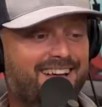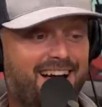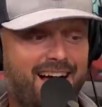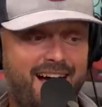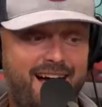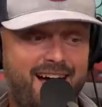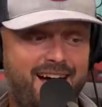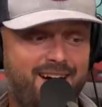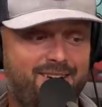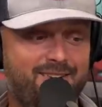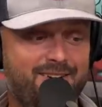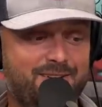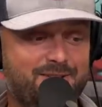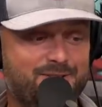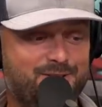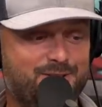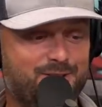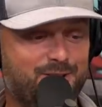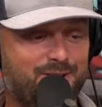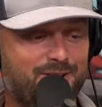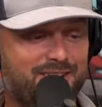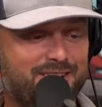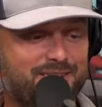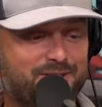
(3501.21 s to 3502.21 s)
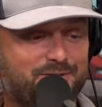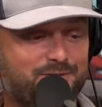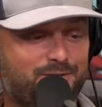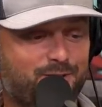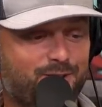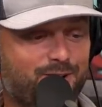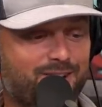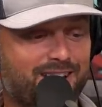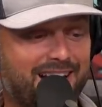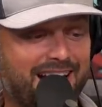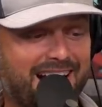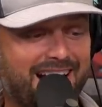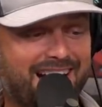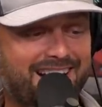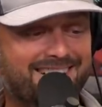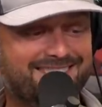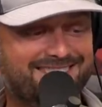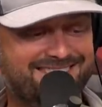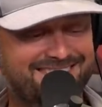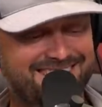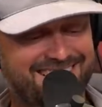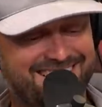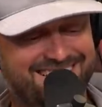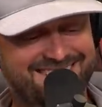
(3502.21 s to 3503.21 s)
Oh, he was doing his full
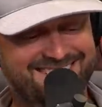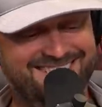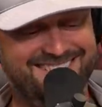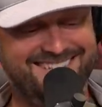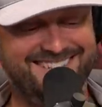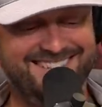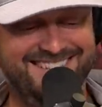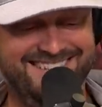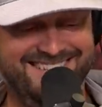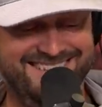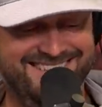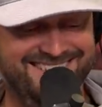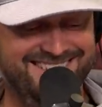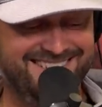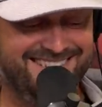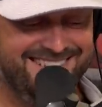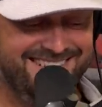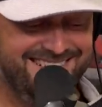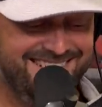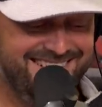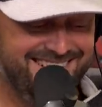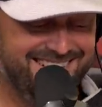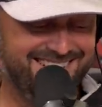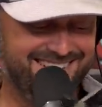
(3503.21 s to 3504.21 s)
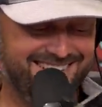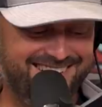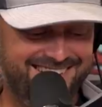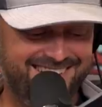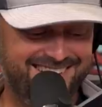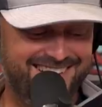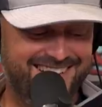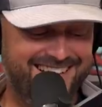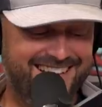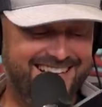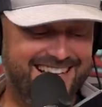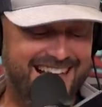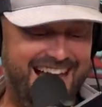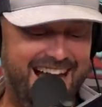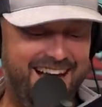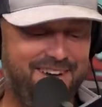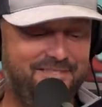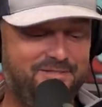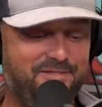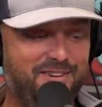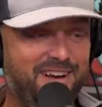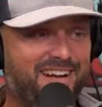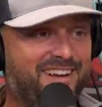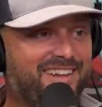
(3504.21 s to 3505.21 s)
act. No.
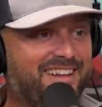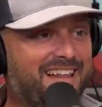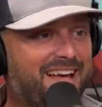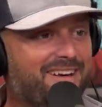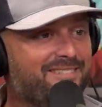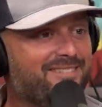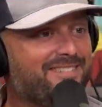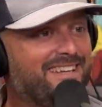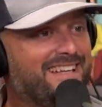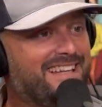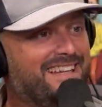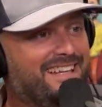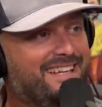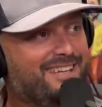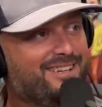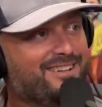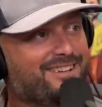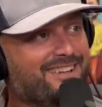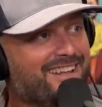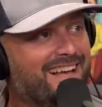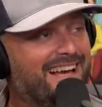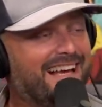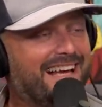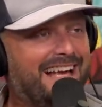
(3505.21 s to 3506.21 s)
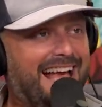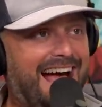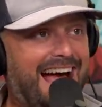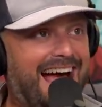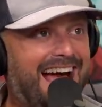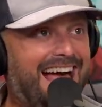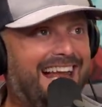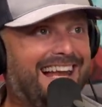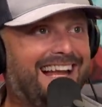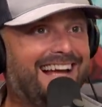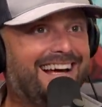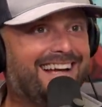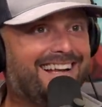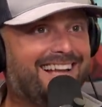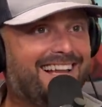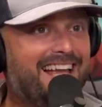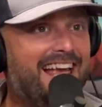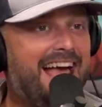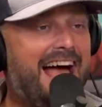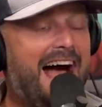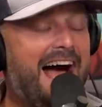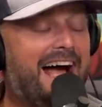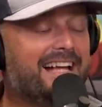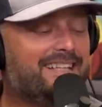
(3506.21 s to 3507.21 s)
How funny that be that you're like, I
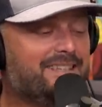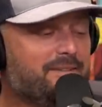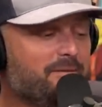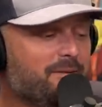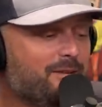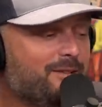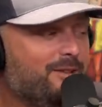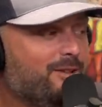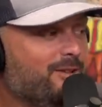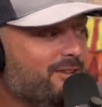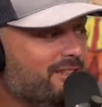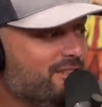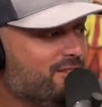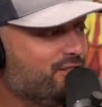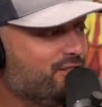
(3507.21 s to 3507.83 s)
remember doing a